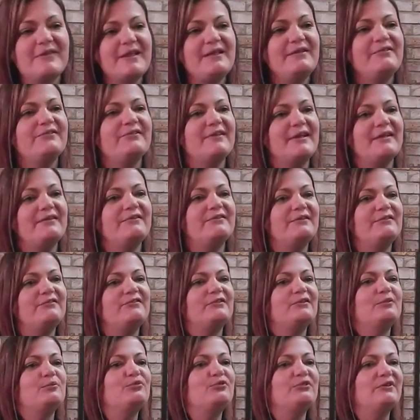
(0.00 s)
Sex in
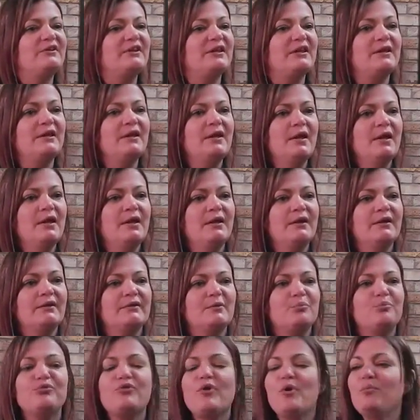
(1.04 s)
terms of
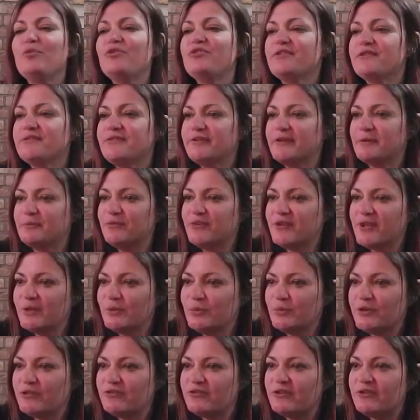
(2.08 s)
the promise of something
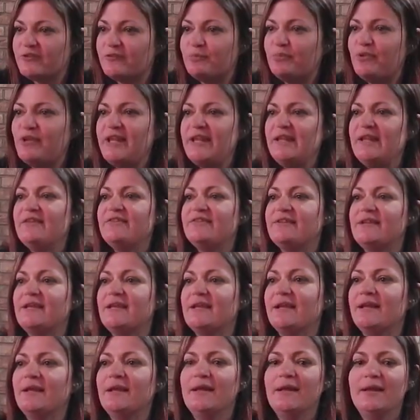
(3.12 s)
which is
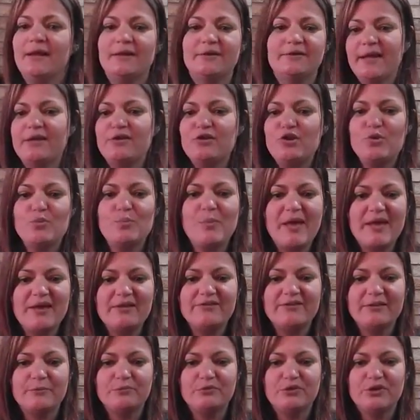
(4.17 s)
pleasing, then you make
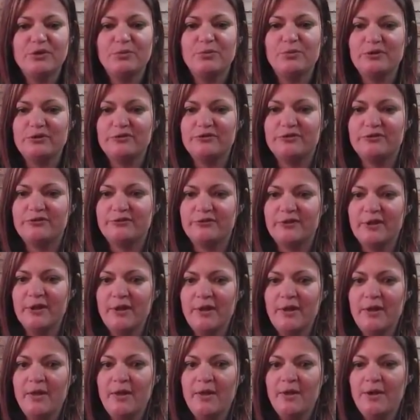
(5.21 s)
something which is
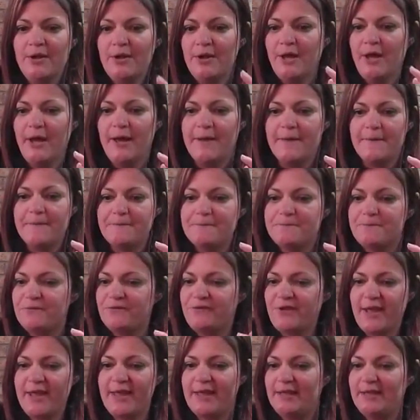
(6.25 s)

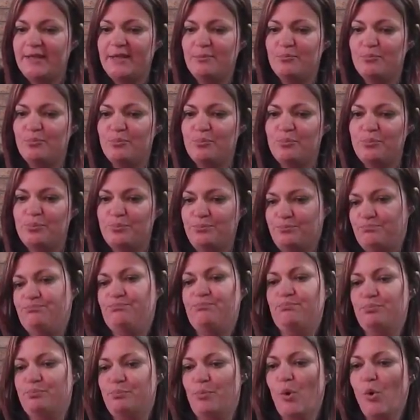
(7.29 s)
fairly
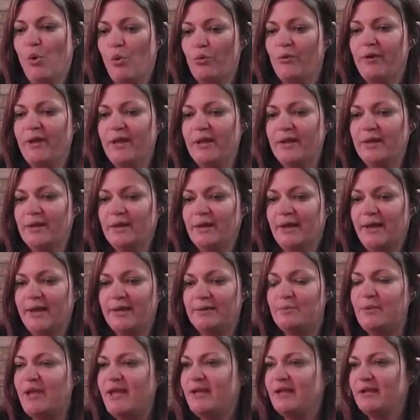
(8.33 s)
boring
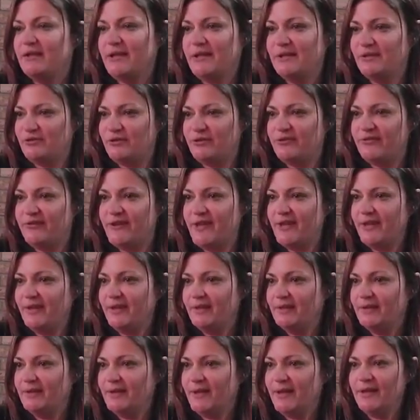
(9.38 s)
and make it interesting.
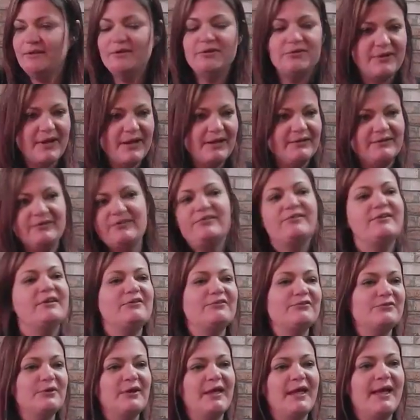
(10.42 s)
And the reality
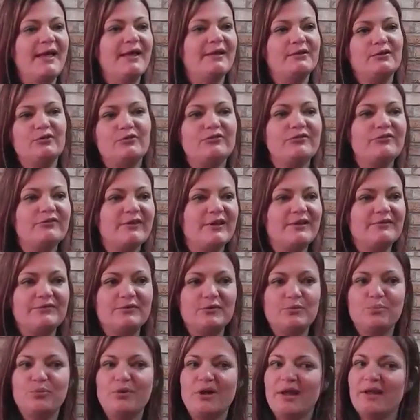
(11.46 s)
is, yes, you can. You just have
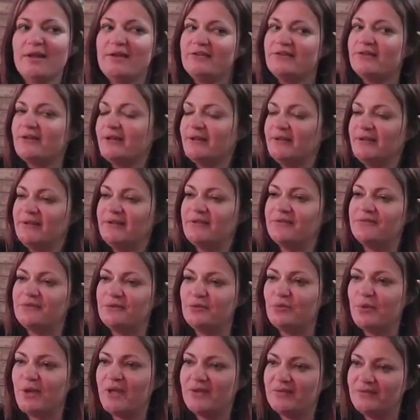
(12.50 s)
to apply a slightly
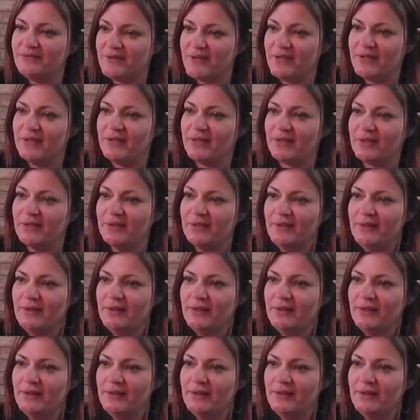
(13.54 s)
different way of thinking.